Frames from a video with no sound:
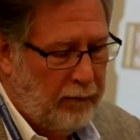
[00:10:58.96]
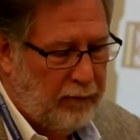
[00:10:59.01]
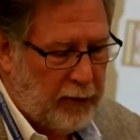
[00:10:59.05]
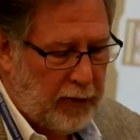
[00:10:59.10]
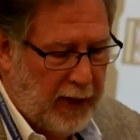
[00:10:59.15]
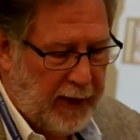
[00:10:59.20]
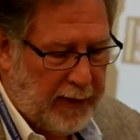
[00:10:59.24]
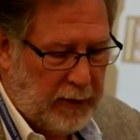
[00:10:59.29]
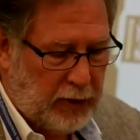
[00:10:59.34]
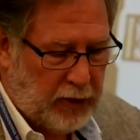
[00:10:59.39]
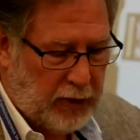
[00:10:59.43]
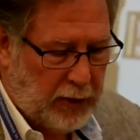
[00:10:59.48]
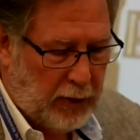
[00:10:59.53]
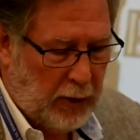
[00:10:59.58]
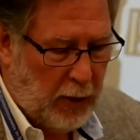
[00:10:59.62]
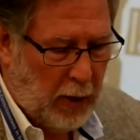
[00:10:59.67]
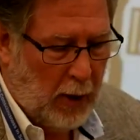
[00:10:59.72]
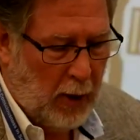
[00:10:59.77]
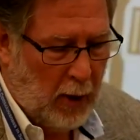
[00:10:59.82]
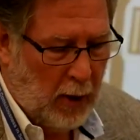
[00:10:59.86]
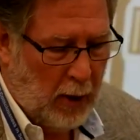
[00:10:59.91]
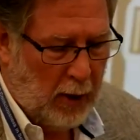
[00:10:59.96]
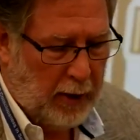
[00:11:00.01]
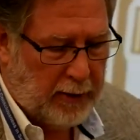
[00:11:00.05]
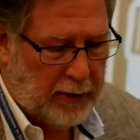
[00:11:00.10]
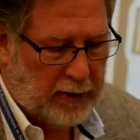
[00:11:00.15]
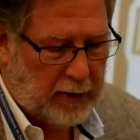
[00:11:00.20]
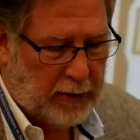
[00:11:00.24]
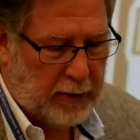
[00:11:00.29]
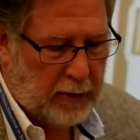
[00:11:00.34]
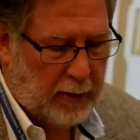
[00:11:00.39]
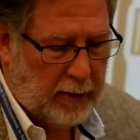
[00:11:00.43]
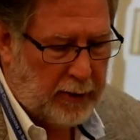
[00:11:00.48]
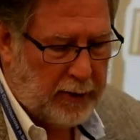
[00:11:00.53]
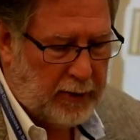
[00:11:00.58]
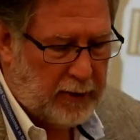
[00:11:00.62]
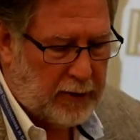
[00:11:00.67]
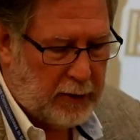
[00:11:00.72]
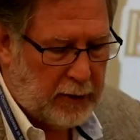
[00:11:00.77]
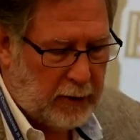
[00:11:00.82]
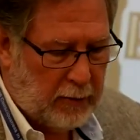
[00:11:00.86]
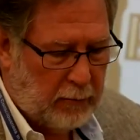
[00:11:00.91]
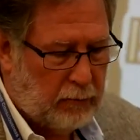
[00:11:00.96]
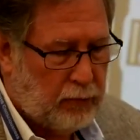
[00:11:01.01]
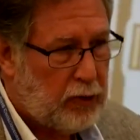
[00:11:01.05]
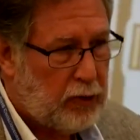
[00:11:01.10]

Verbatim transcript: of attention it's, it's